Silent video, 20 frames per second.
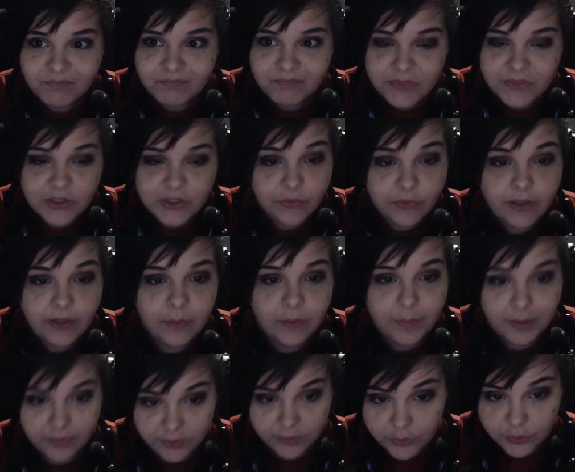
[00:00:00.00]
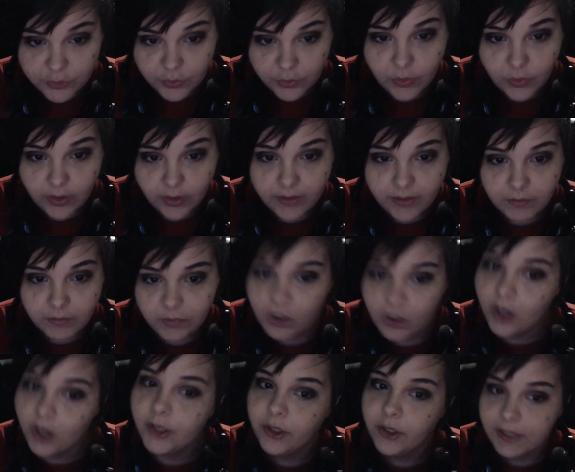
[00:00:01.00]
developing the story,
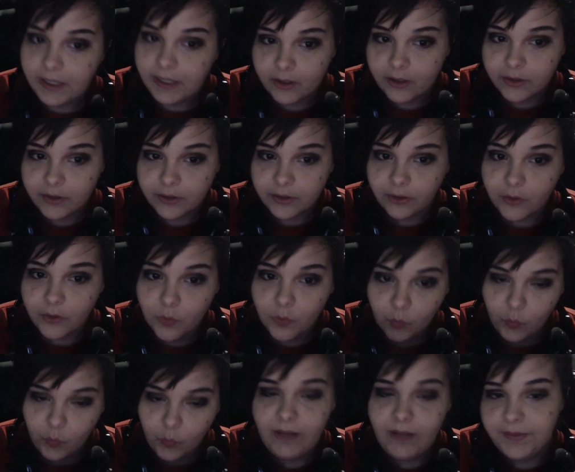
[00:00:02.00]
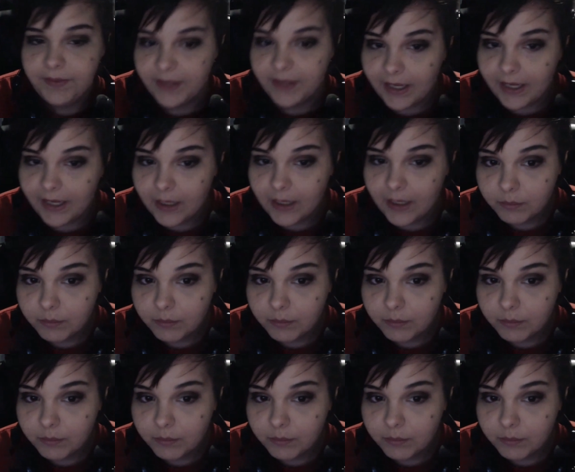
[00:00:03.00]
not your character while in the game.